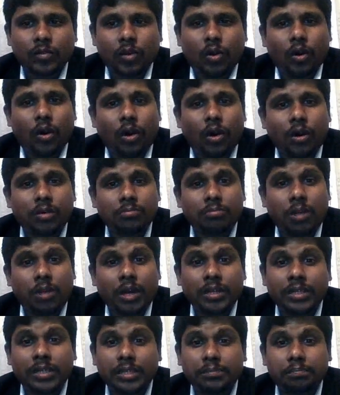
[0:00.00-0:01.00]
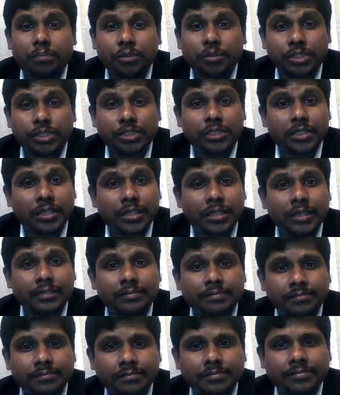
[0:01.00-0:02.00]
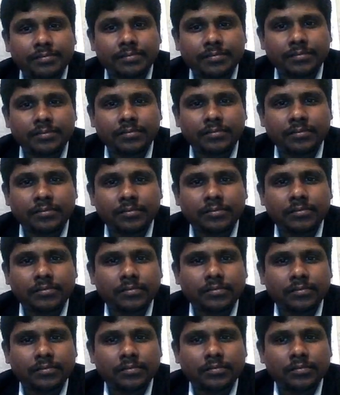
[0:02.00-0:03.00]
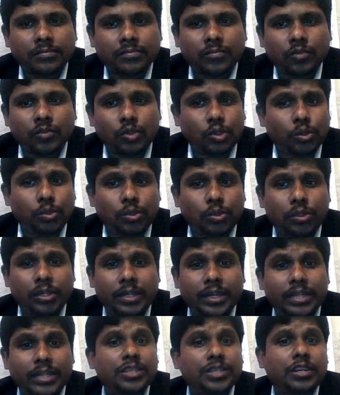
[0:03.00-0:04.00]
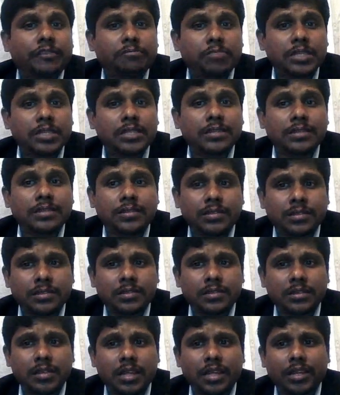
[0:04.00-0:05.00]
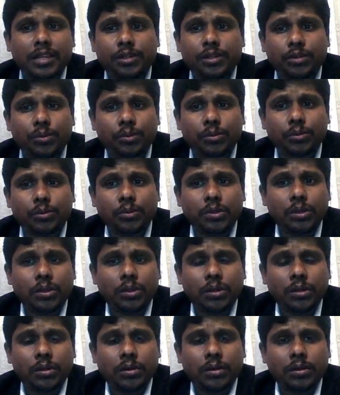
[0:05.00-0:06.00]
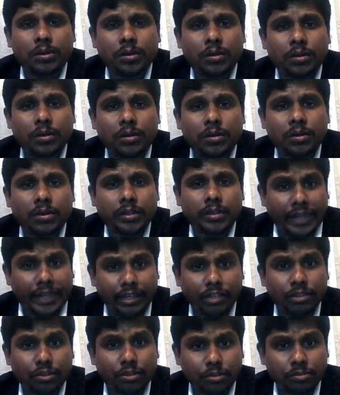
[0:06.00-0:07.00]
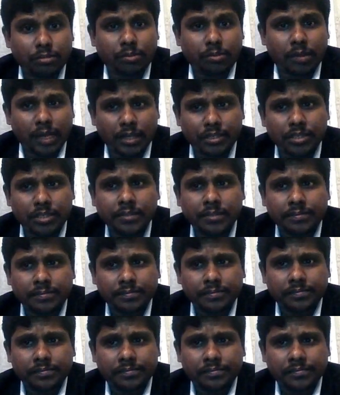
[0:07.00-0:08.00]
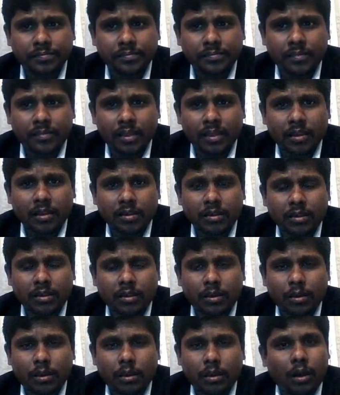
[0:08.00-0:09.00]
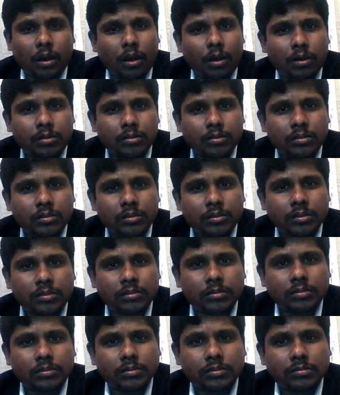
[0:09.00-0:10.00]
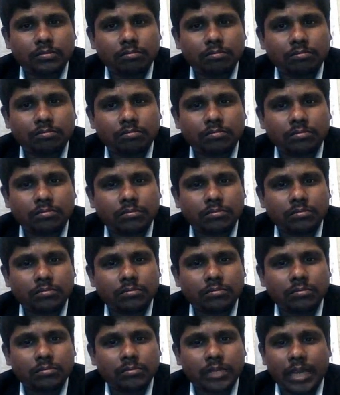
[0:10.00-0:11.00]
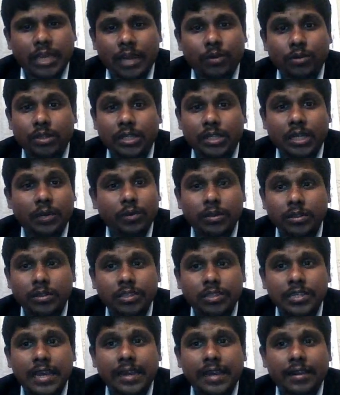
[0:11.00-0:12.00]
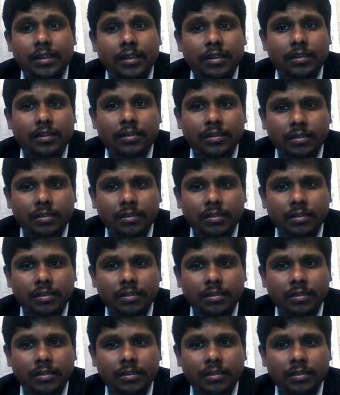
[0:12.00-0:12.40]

or market positioning due to the nature of business, they need to get into mobility, or they have to cover the channel,